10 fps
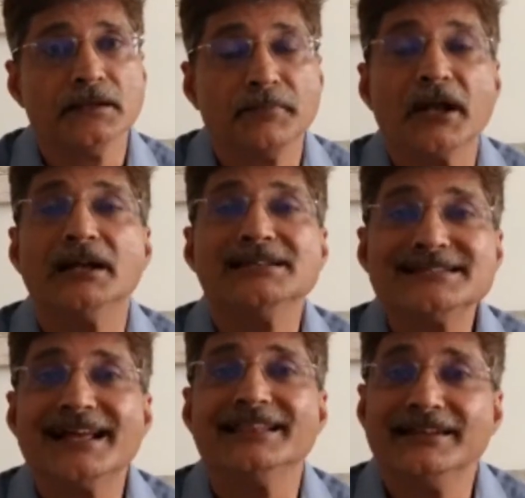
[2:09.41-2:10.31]
But
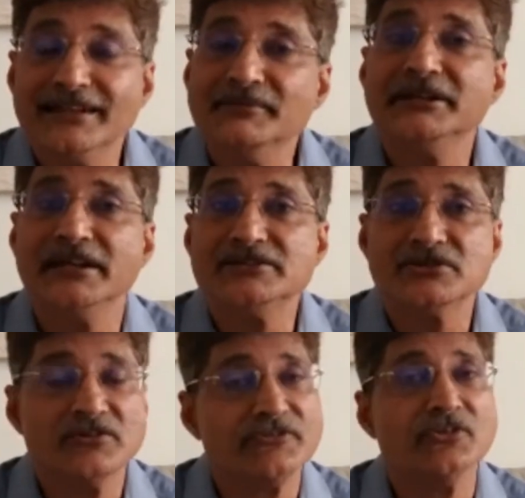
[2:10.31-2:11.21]
understand the
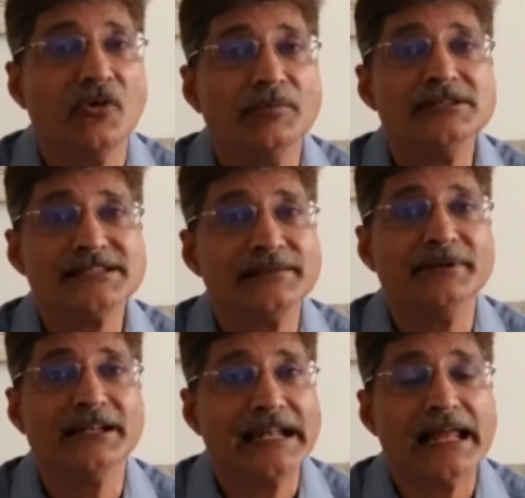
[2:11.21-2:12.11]
limitation of a normal
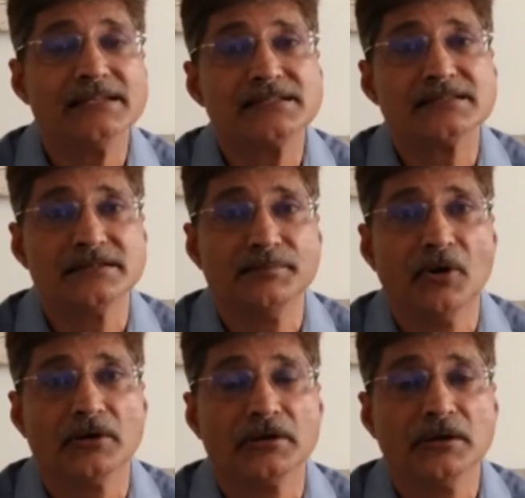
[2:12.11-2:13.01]
semen analysis report.